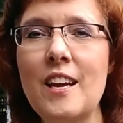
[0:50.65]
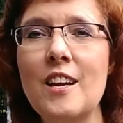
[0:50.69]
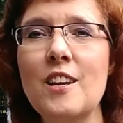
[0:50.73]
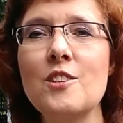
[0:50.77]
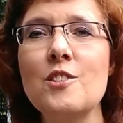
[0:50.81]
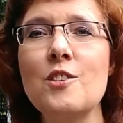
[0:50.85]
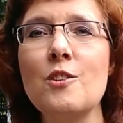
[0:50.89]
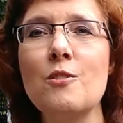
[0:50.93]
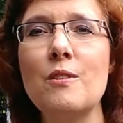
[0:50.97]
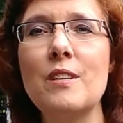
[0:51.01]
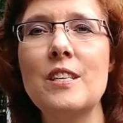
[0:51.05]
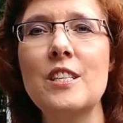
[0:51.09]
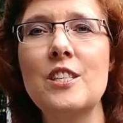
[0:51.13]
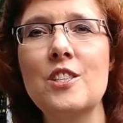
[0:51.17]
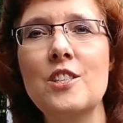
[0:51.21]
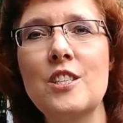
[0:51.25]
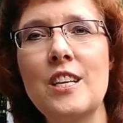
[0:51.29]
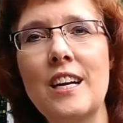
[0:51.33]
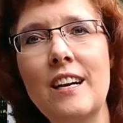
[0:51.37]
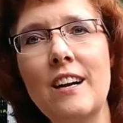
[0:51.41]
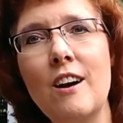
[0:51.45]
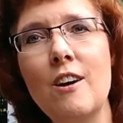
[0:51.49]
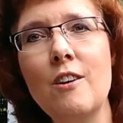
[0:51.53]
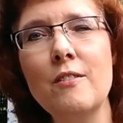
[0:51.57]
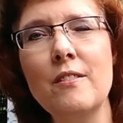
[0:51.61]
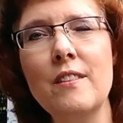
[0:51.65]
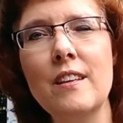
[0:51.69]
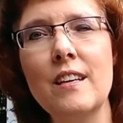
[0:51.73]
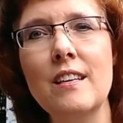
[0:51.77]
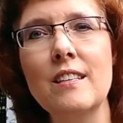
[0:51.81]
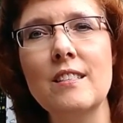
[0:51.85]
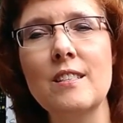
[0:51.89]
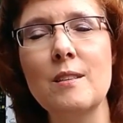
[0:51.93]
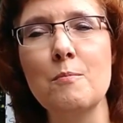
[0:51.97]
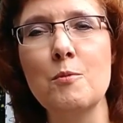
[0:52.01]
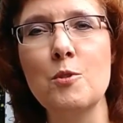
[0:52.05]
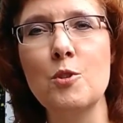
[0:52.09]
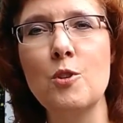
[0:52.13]
So check out the
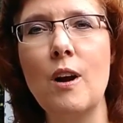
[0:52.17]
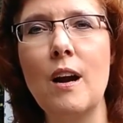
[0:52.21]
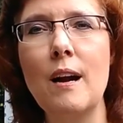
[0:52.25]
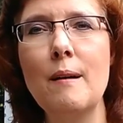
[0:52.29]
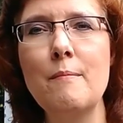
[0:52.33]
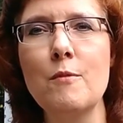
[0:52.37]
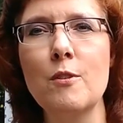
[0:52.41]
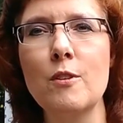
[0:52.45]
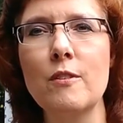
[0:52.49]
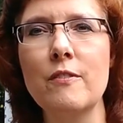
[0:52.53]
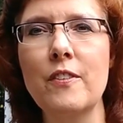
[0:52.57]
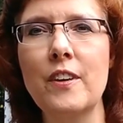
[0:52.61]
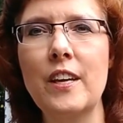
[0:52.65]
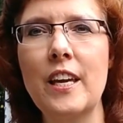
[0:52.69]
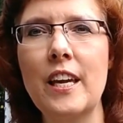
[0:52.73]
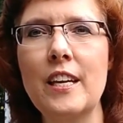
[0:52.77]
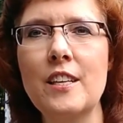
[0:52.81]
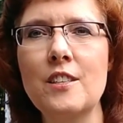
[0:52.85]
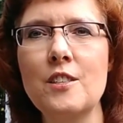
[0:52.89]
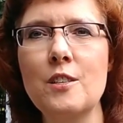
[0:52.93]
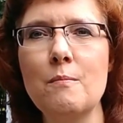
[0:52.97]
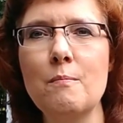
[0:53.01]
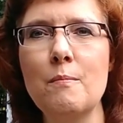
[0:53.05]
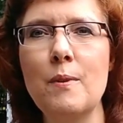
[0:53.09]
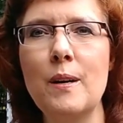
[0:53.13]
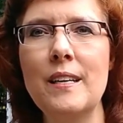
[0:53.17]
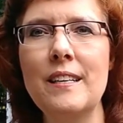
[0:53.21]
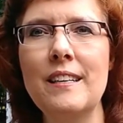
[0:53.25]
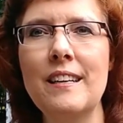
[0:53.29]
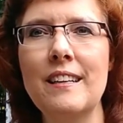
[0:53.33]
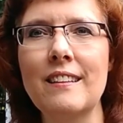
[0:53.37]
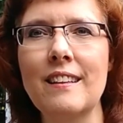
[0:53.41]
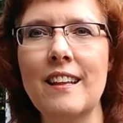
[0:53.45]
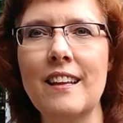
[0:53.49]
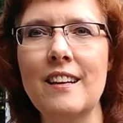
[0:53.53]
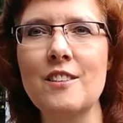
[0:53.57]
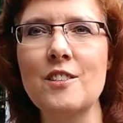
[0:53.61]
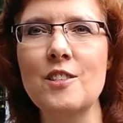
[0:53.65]
subscribe notification button
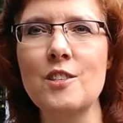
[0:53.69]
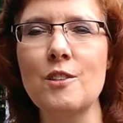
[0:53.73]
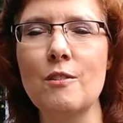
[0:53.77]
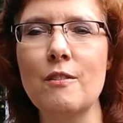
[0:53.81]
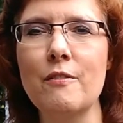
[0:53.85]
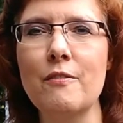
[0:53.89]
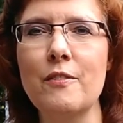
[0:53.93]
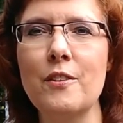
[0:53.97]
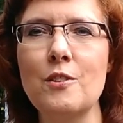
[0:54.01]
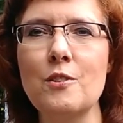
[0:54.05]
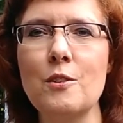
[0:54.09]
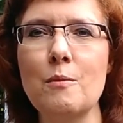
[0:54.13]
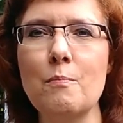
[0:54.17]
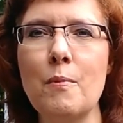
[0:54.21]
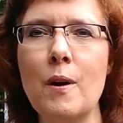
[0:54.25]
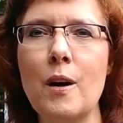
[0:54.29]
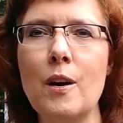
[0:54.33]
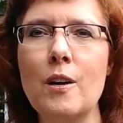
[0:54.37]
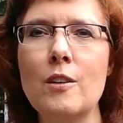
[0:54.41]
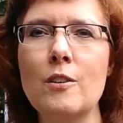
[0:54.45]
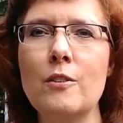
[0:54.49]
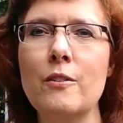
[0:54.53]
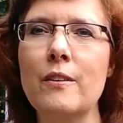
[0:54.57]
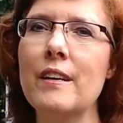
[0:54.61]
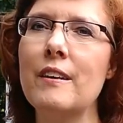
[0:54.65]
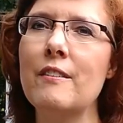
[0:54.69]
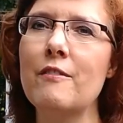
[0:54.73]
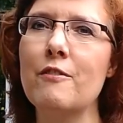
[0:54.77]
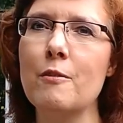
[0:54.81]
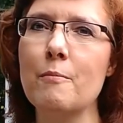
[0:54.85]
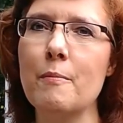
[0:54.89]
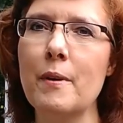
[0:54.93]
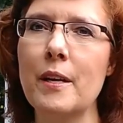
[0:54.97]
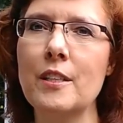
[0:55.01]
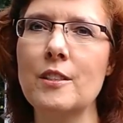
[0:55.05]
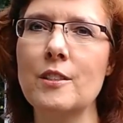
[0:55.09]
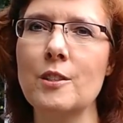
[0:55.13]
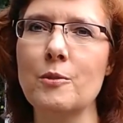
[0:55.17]
and let us know if there's a part or
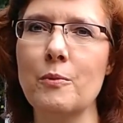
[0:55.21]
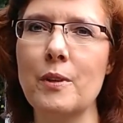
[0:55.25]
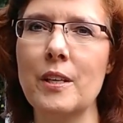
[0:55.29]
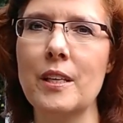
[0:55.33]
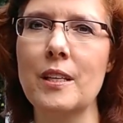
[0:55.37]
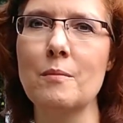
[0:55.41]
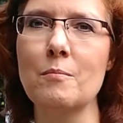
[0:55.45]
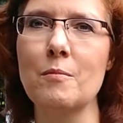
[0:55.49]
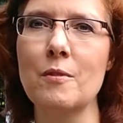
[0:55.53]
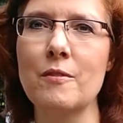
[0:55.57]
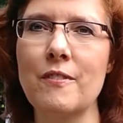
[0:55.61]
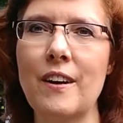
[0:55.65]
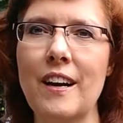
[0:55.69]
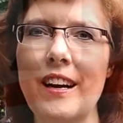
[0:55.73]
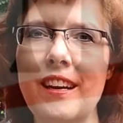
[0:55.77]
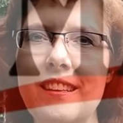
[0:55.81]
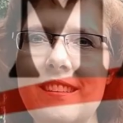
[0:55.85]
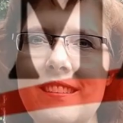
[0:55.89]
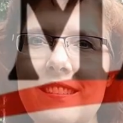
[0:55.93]
information we can provide.